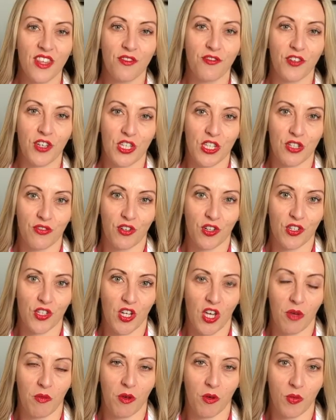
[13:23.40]
1st of
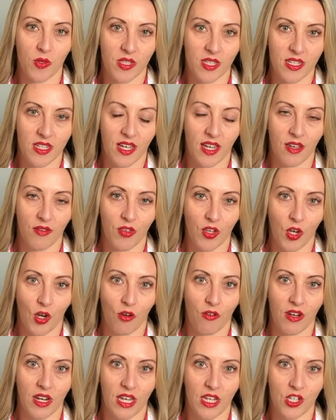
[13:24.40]
October, was the day of the
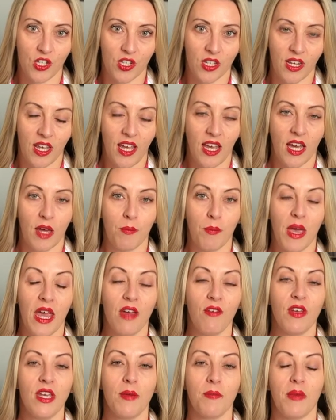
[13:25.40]
coronation, and
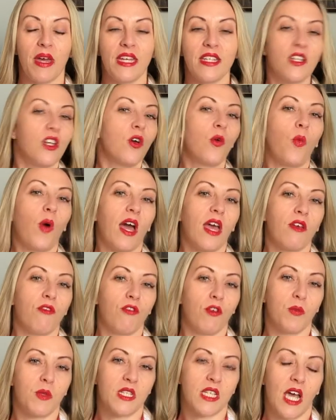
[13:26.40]
Mary made her way
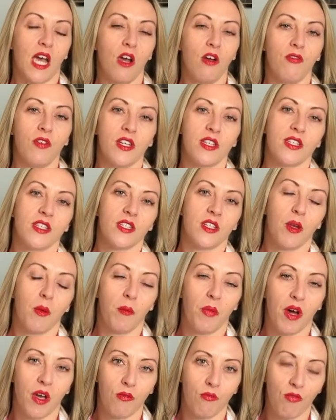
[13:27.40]
from the Tower of London
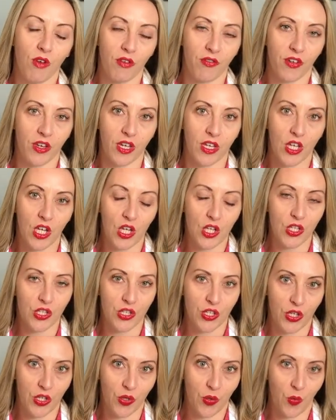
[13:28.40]
by river
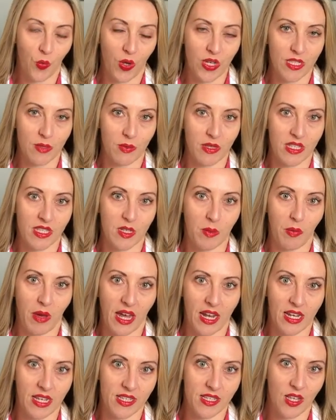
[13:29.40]
to Westminster
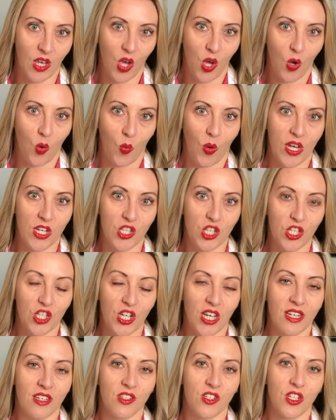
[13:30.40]
Palace, where she
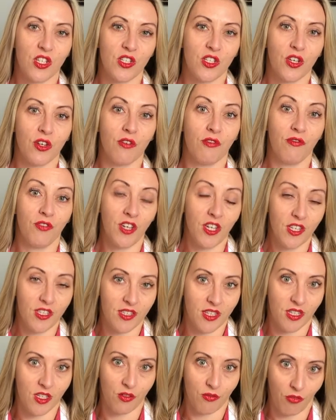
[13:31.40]
changed into her first
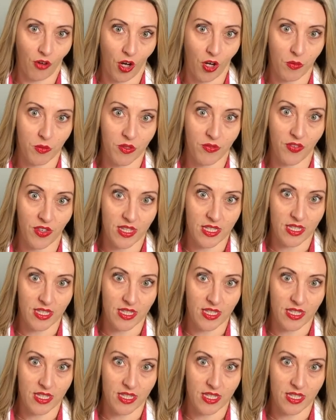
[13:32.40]
set of robes for the